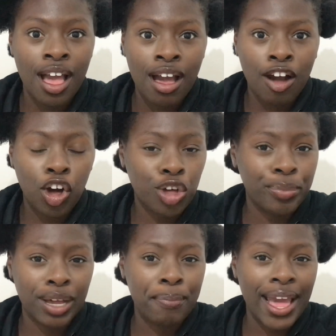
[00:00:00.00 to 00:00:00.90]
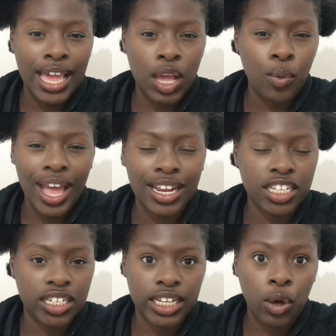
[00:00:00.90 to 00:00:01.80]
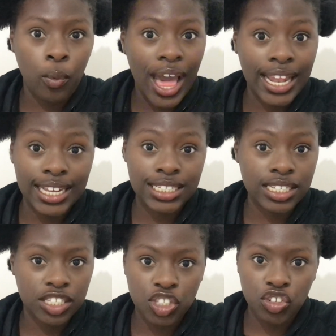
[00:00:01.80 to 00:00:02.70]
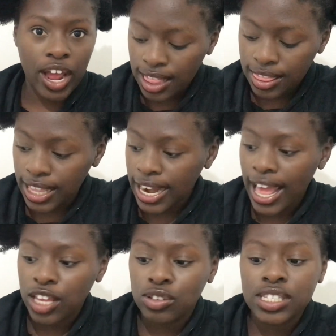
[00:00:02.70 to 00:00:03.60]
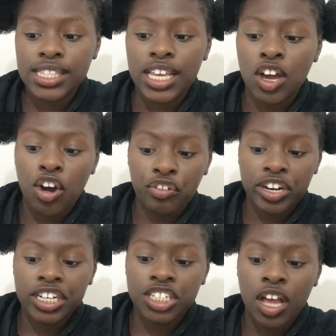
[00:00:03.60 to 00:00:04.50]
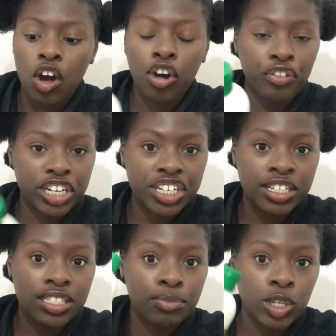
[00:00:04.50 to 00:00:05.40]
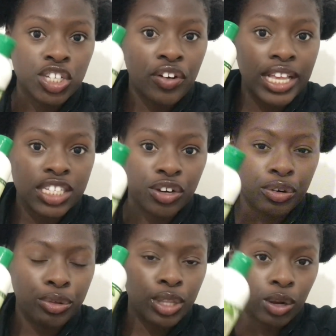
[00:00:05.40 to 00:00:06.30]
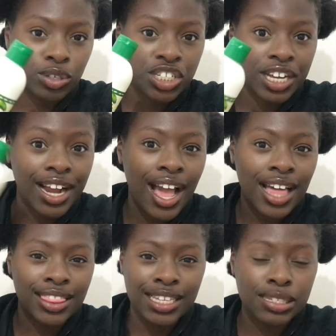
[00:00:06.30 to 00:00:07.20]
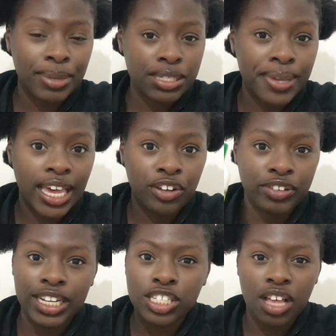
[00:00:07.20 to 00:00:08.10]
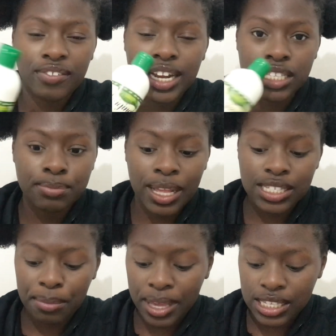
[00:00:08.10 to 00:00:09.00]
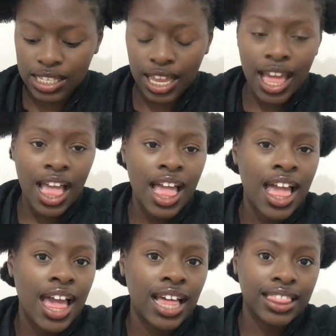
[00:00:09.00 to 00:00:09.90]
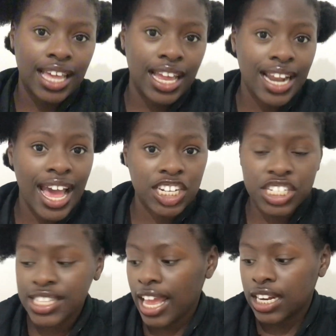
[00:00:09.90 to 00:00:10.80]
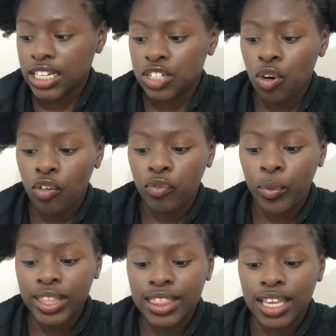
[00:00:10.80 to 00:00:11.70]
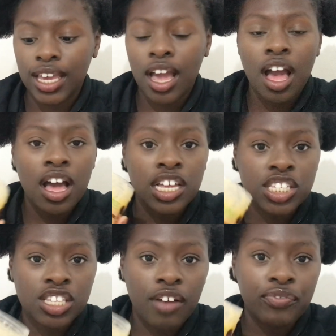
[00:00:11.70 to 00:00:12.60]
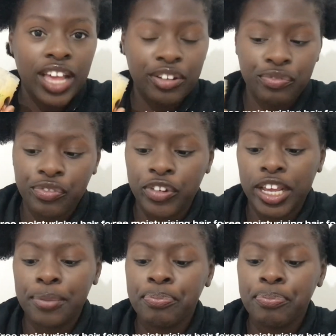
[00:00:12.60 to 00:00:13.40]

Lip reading: combing my hair while it is dry. Then I used the Originals Moisturizing Growth Lotion. This makes my hair really soft and smells amazing. And then I just ended it off with the Soft and Free